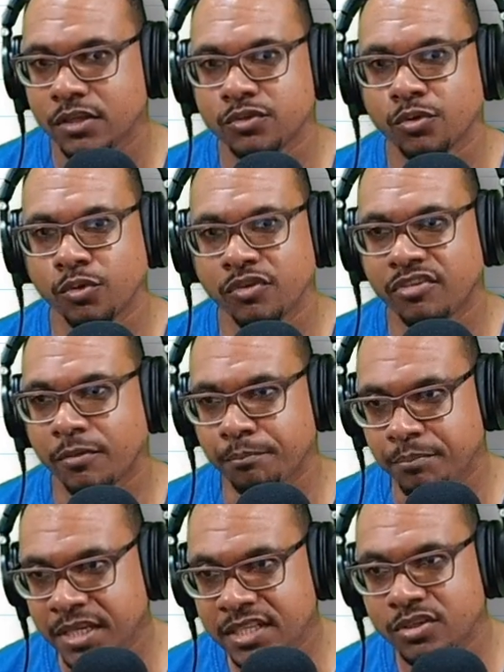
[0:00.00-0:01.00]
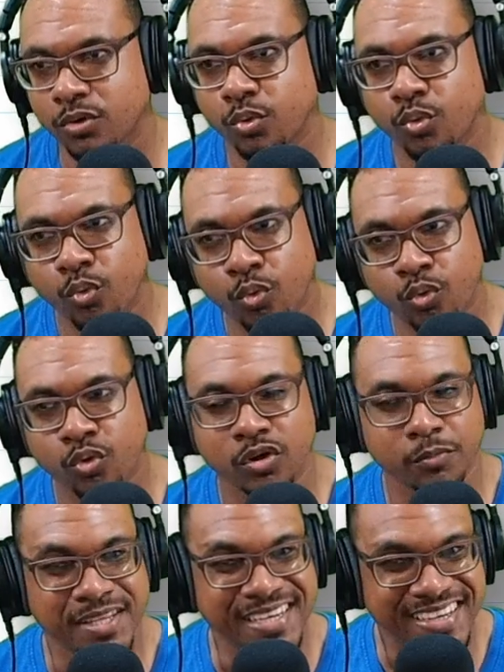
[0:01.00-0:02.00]
So going from B to O
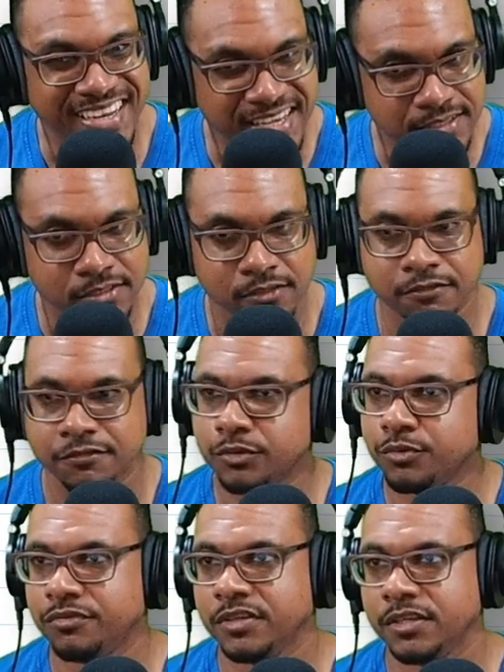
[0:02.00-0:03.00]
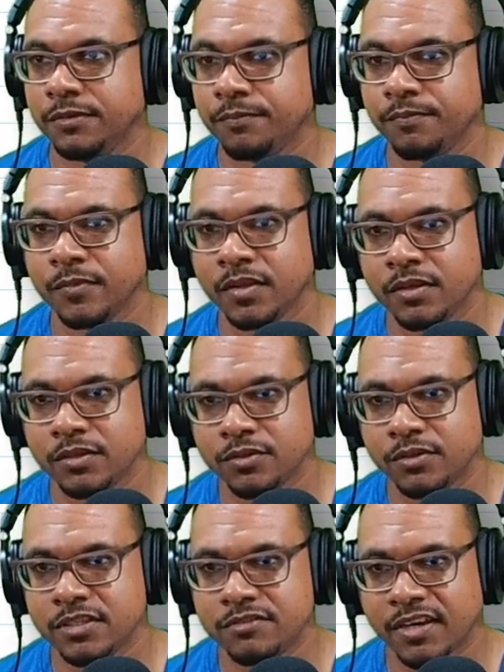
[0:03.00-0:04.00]
going to be negative 2v.
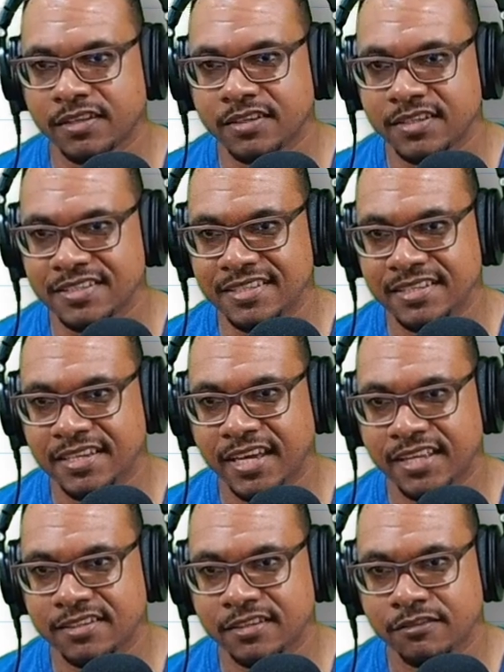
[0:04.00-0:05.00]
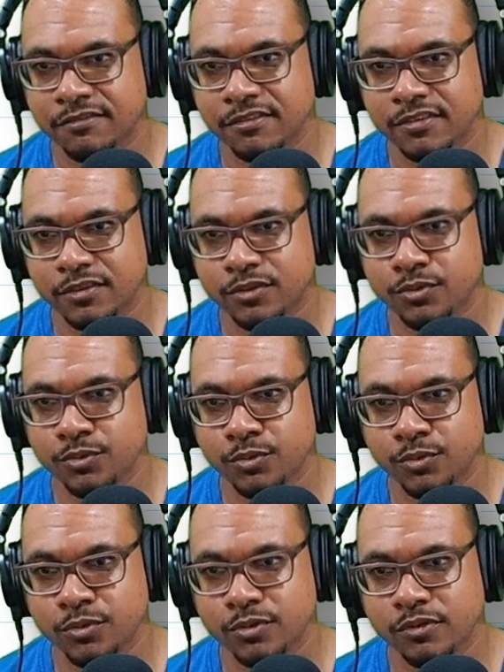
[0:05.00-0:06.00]
So this vector is negative
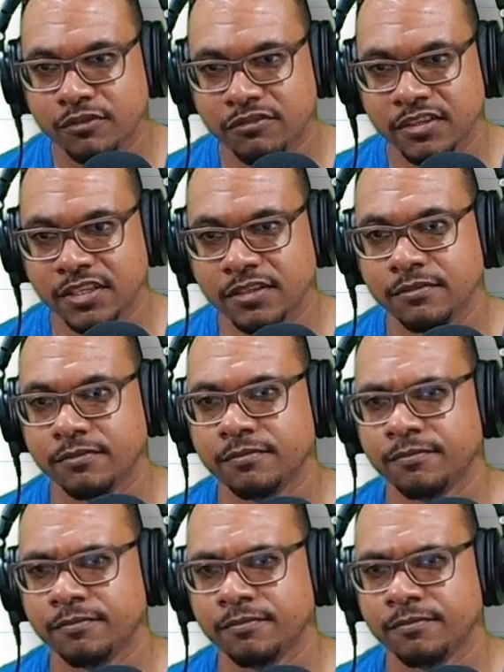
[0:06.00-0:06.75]
2v.